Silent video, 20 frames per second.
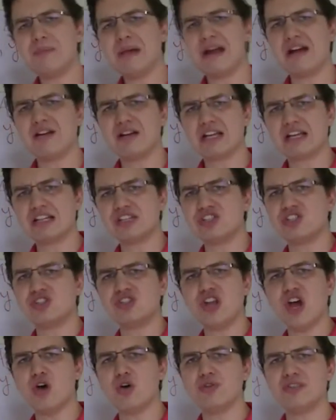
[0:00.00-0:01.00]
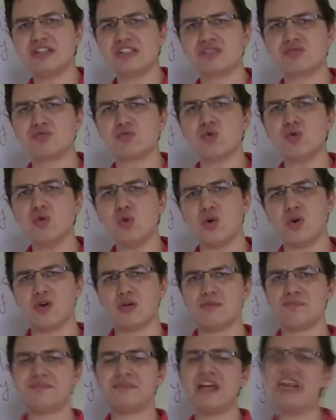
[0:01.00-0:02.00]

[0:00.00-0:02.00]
Americans know this rule.